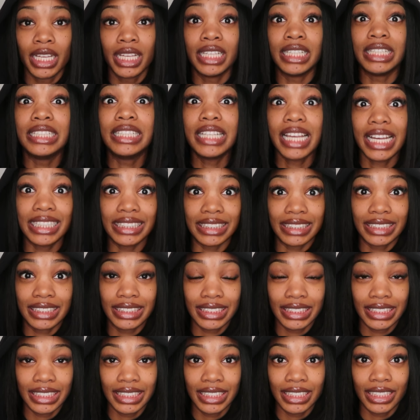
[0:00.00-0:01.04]
Yes,
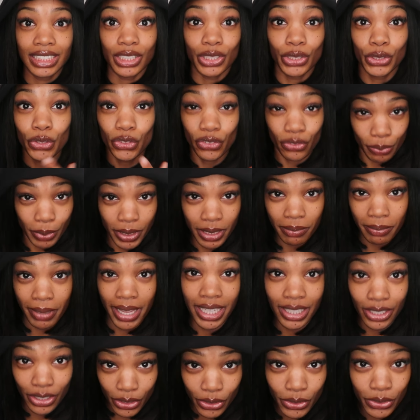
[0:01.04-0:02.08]
you've been
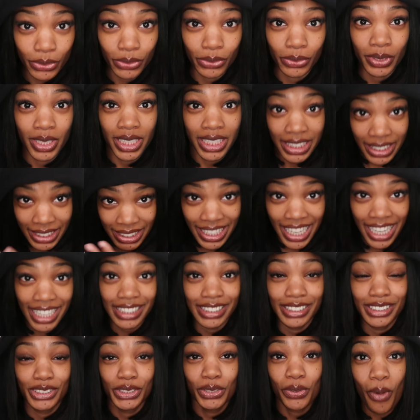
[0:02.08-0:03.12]
made new.
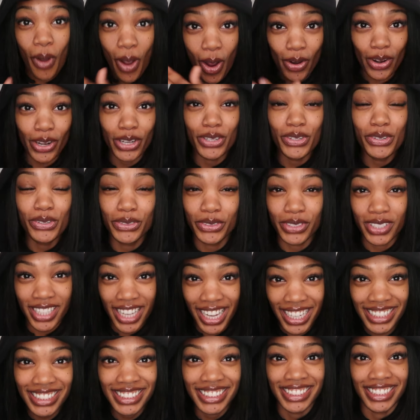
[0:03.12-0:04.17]
Yes, you are a new
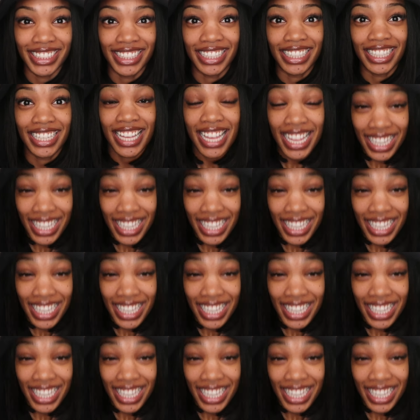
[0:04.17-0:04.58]
creation.